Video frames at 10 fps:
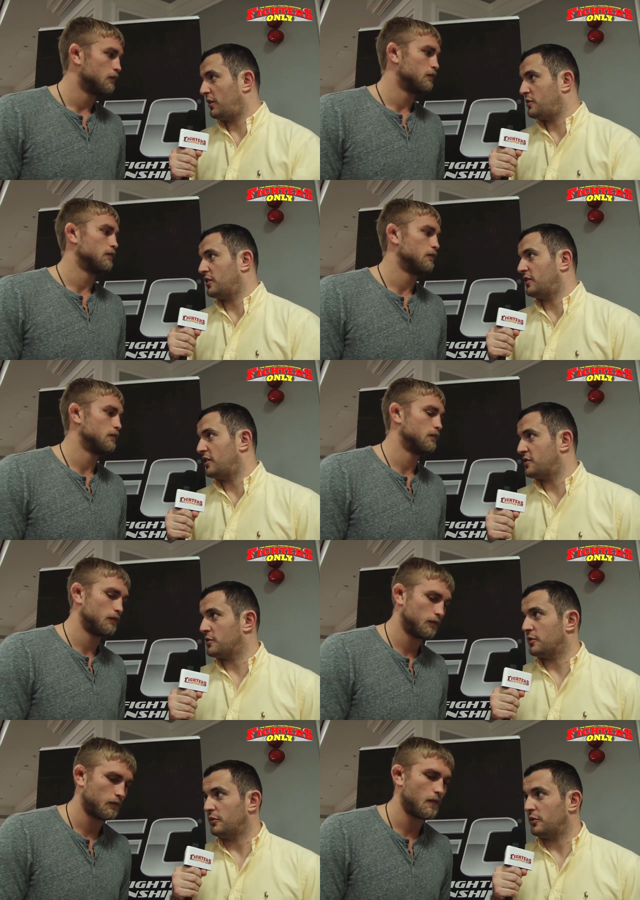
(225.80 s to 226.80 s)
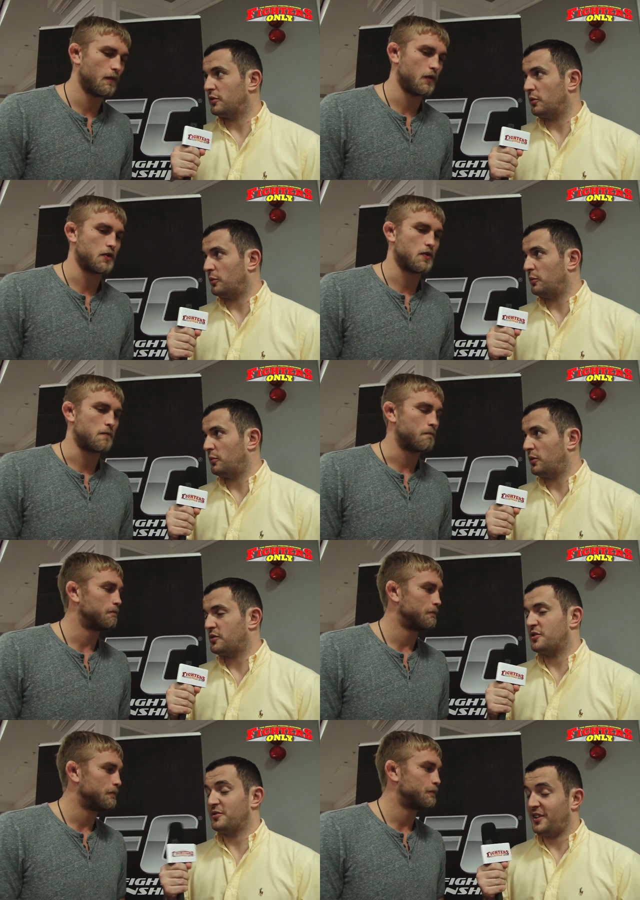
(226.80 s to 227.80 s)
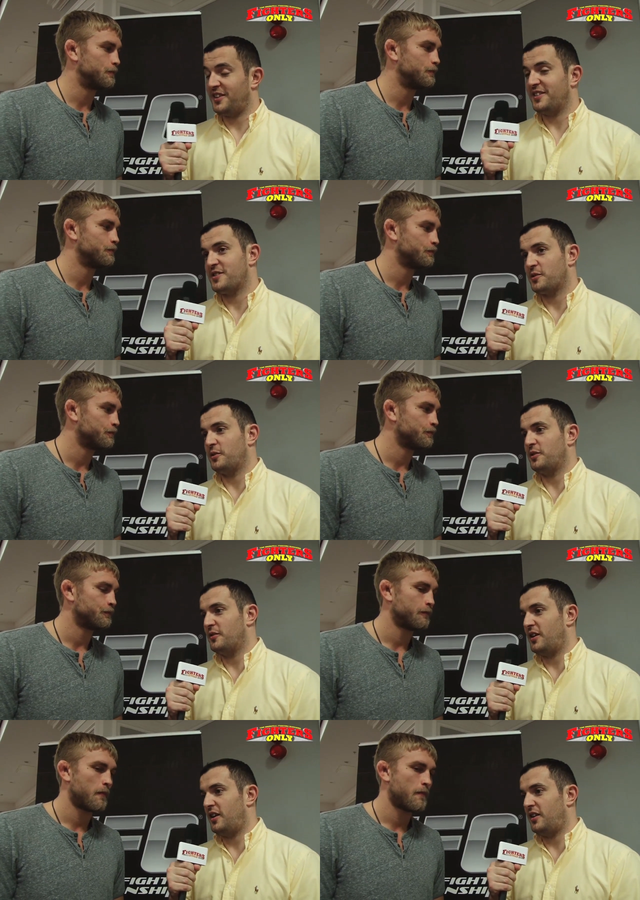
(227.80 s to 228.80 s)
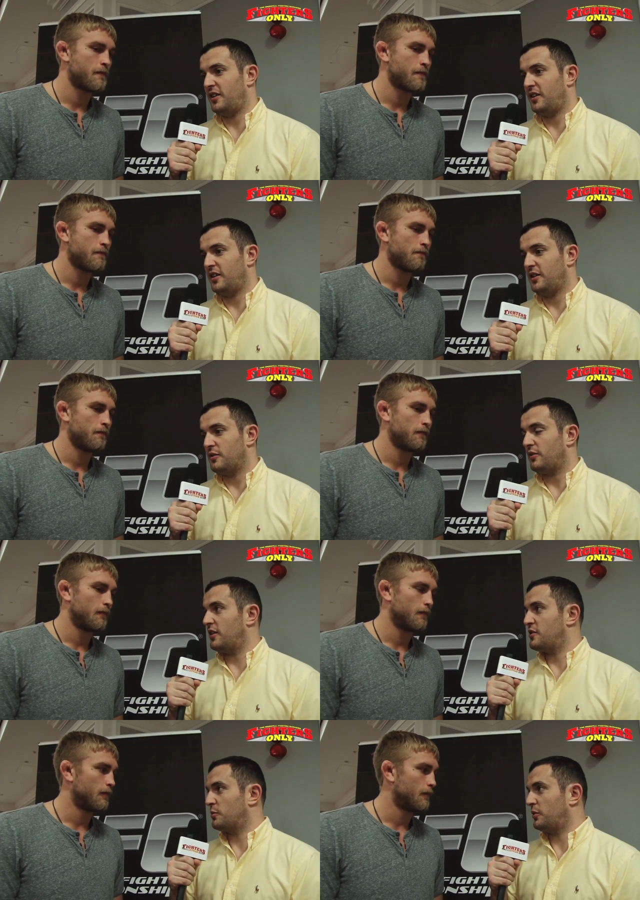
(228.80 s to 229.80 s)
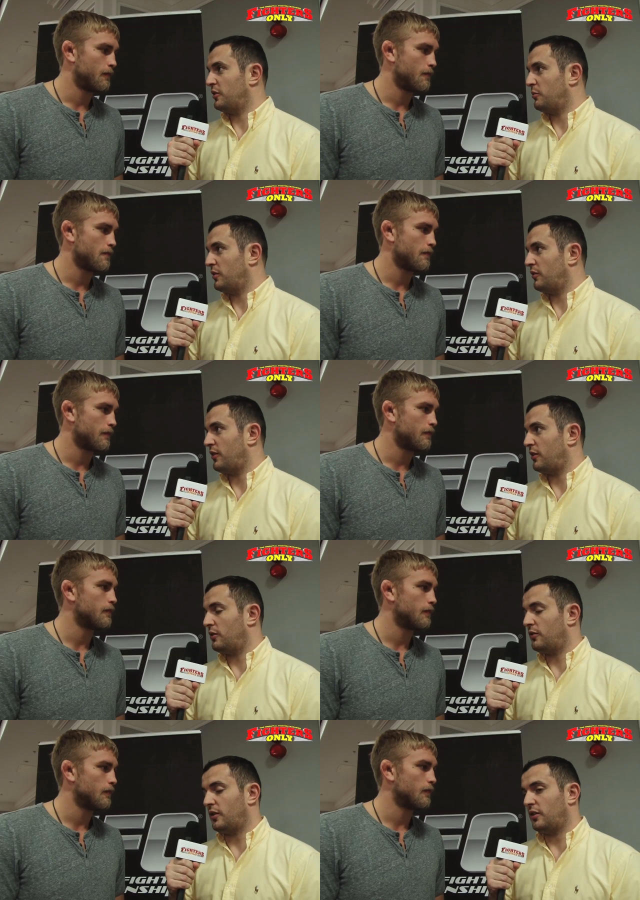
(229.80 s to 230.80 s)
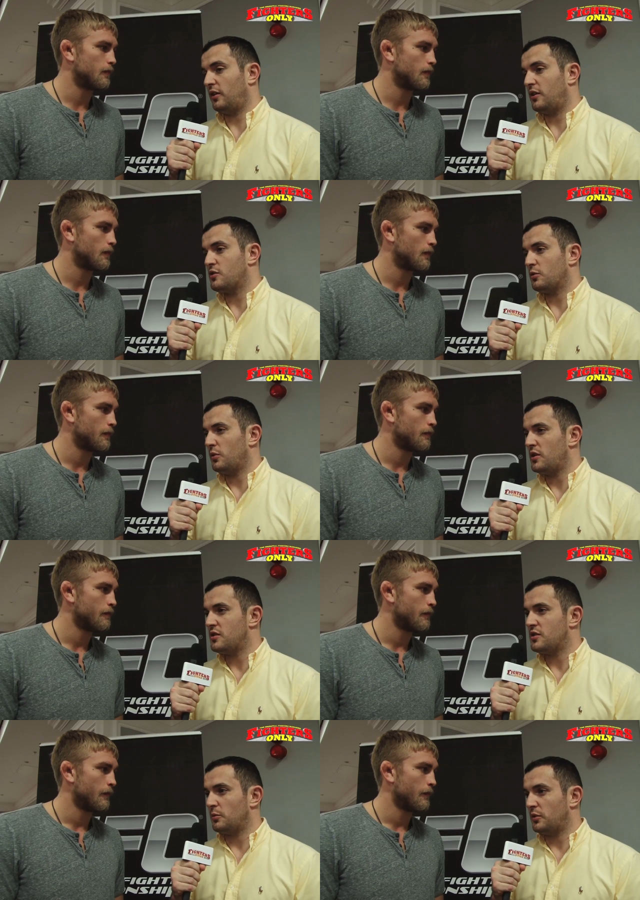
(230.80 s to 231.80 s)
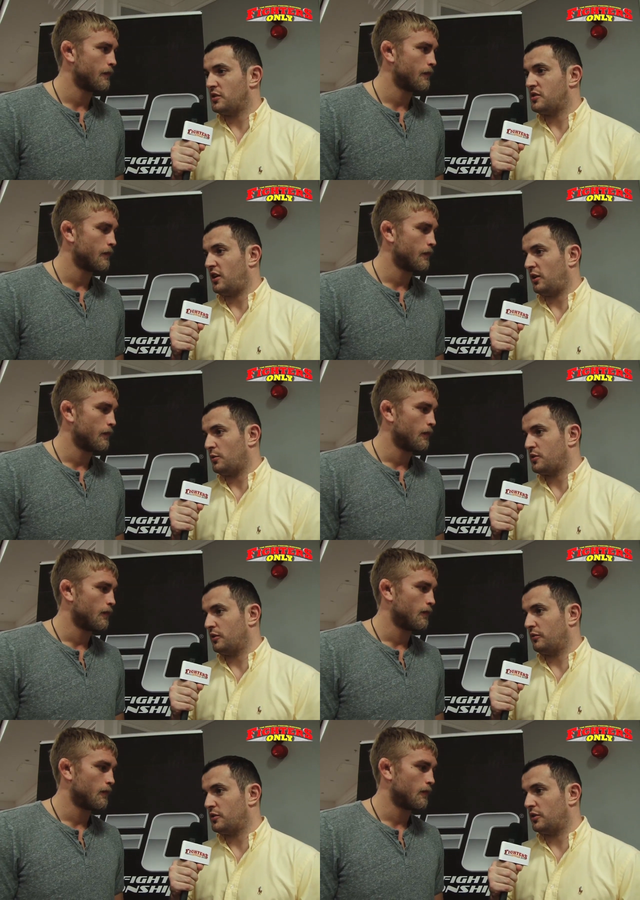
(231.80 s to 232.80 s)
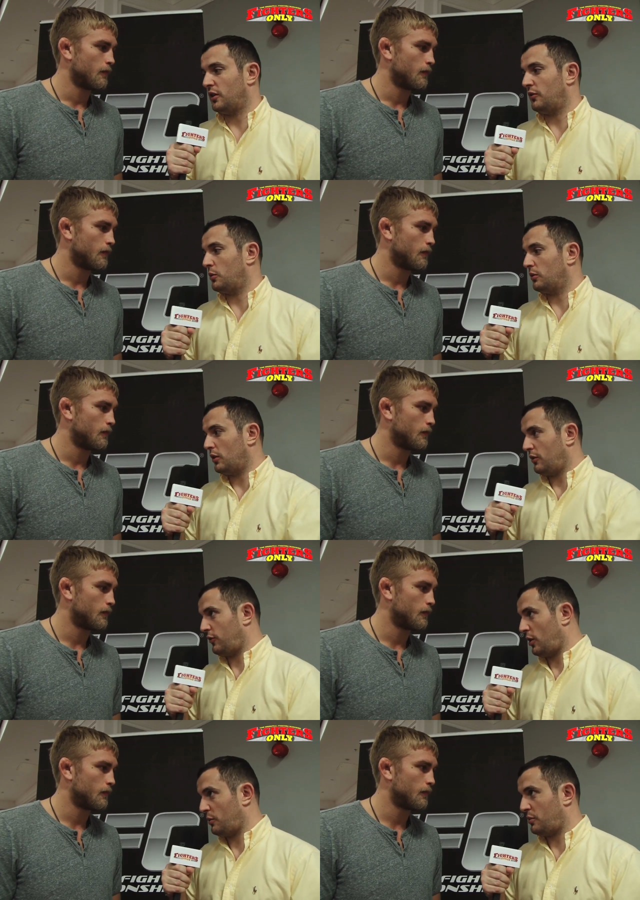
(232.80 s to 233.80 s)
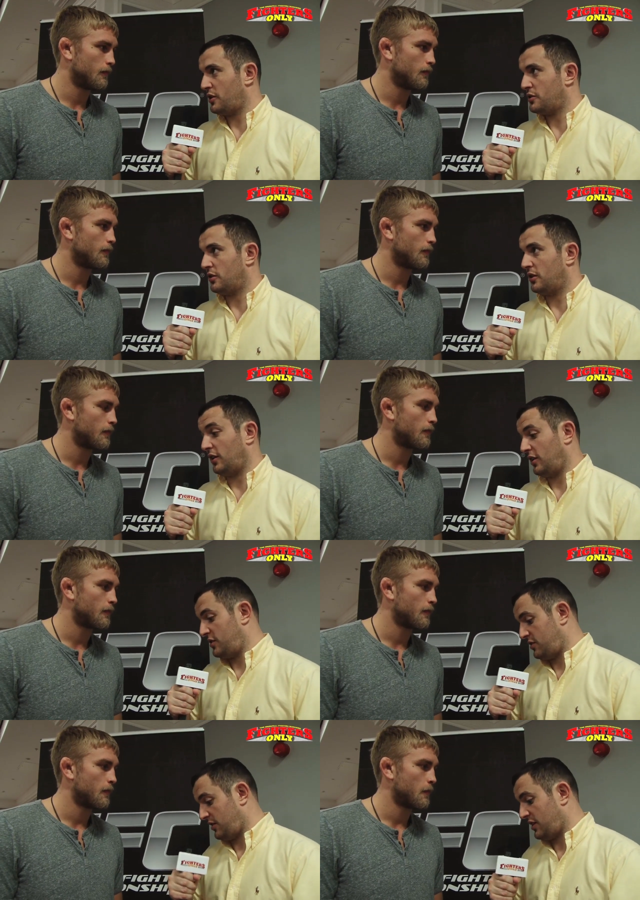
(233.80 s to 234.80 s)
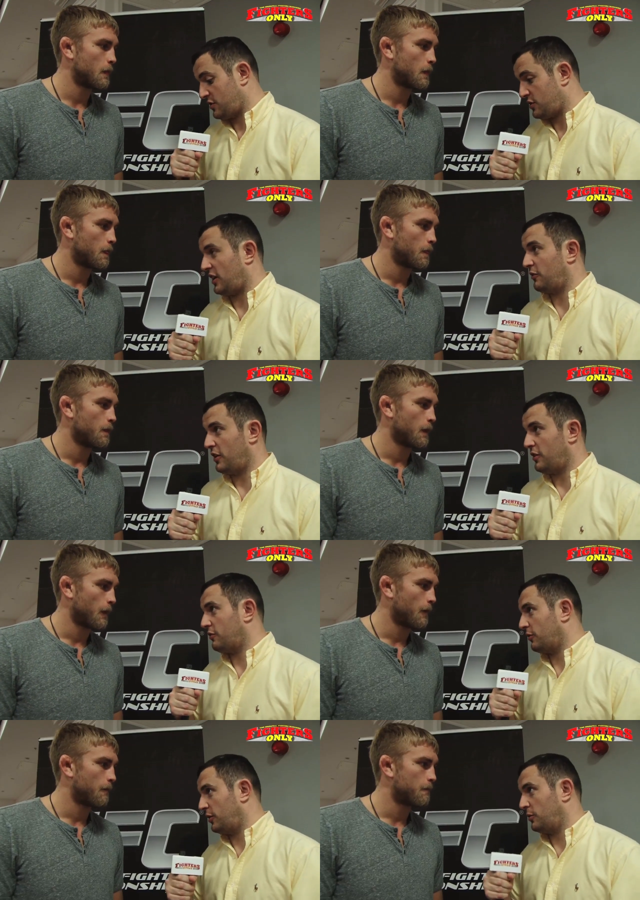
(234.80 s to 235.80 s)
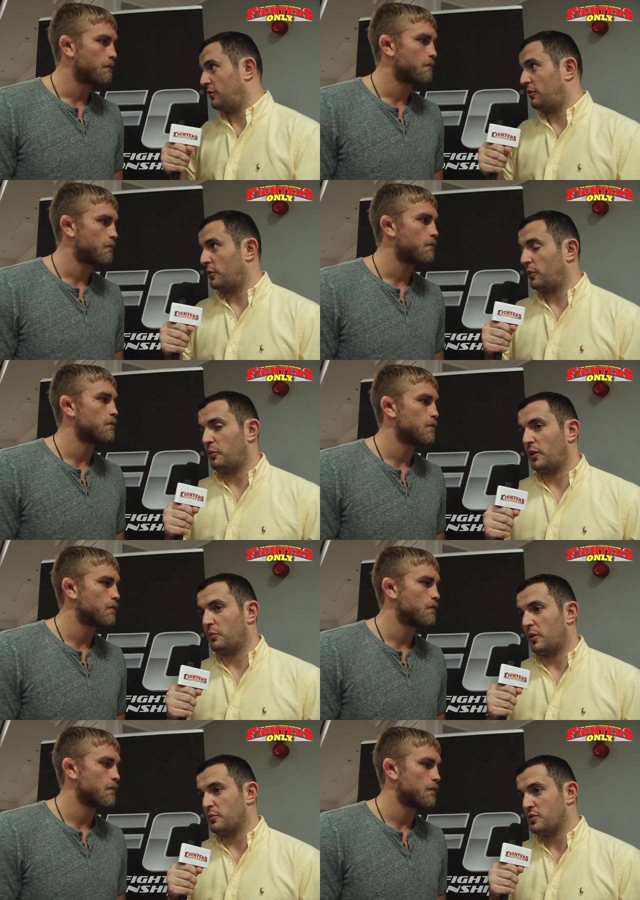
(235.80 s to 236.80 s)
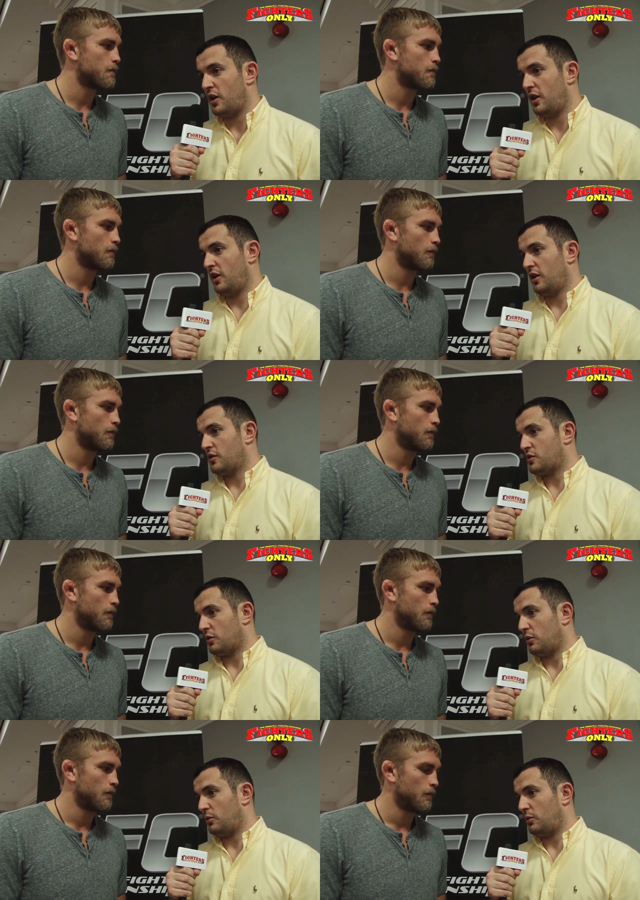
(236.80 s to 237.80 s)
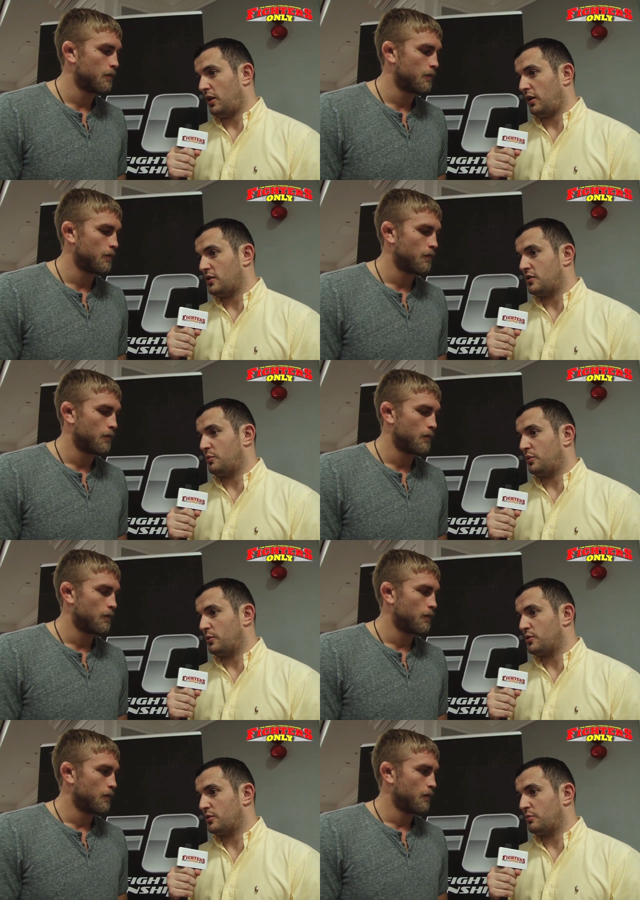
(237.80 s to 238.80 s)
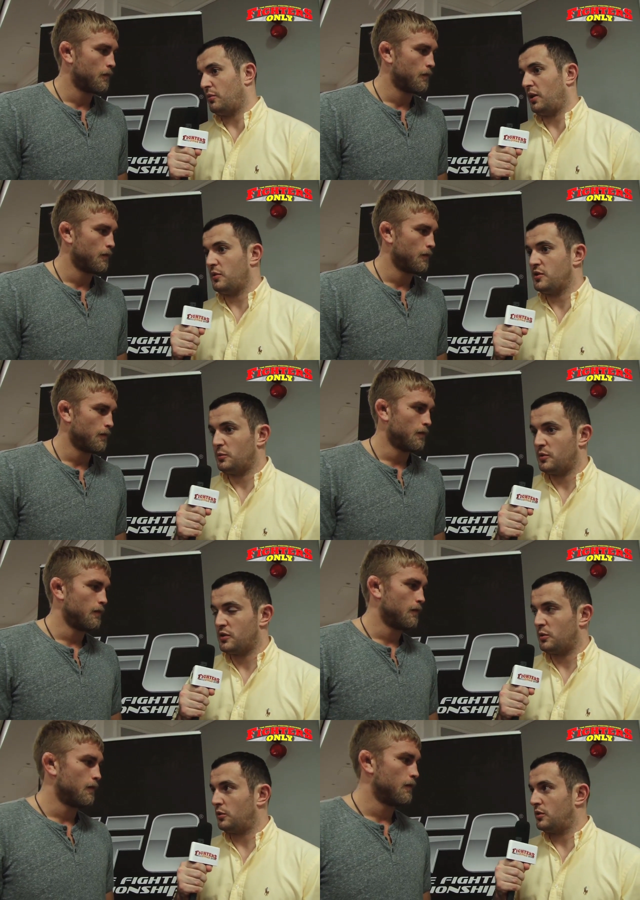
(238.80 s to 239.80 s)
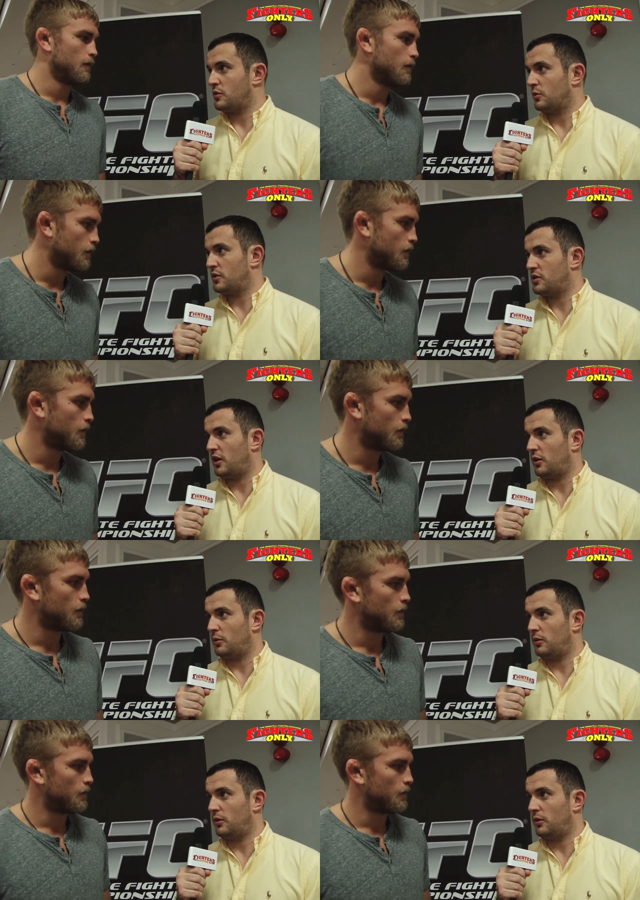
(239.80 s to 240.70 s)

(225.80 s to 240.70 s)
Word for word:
Speaker 1: FC days and stuff. You've grown sure. up watching, right? So you're. Uh, you're fighting somebody you've been a fan of. And in some ways, he's similar to Thiago Silva. He's going to give you a lot of forward pressure. Again, he likes to stand right in front of you and throw the big bombs. So I guess the approach might be similar to the one you took with Thiago.